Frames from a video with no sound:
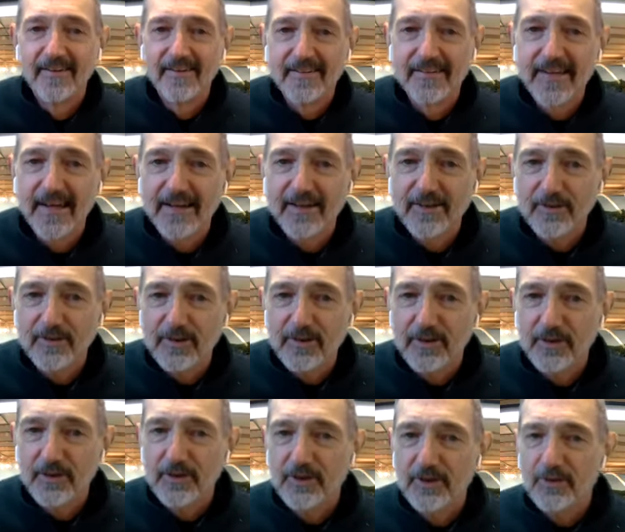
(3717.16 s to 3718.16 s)
Yeah,
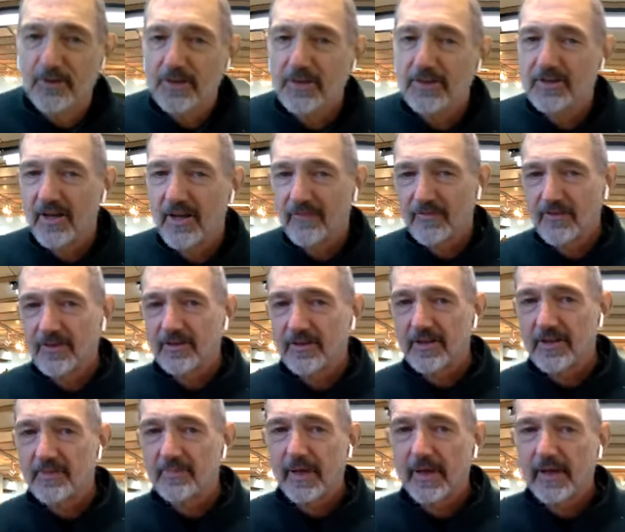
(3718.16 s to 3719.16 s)
you can
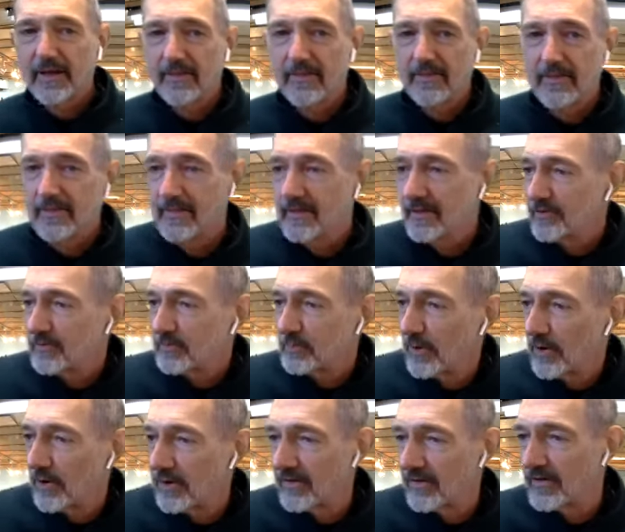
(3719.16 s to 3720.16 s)
definitely make this
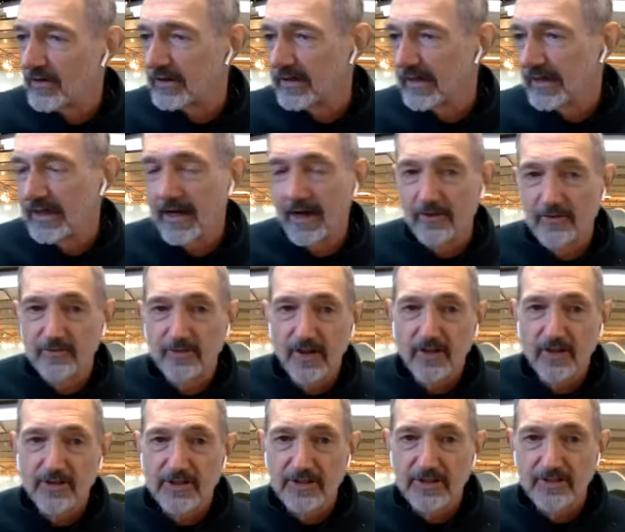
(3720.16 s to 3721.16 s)
part of the layout
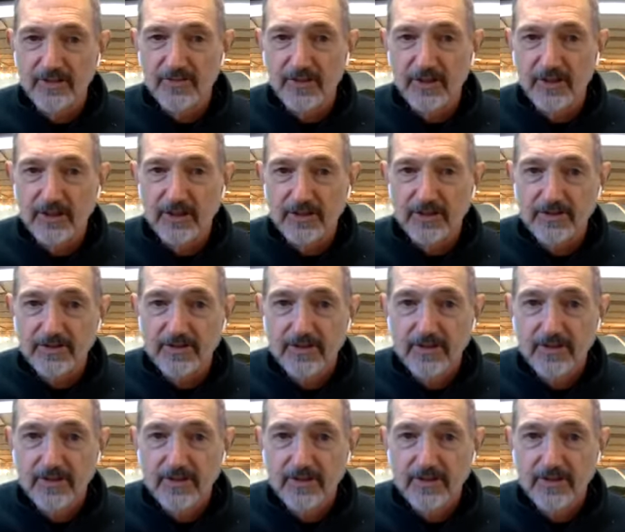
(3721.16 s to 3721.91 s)
very difficult.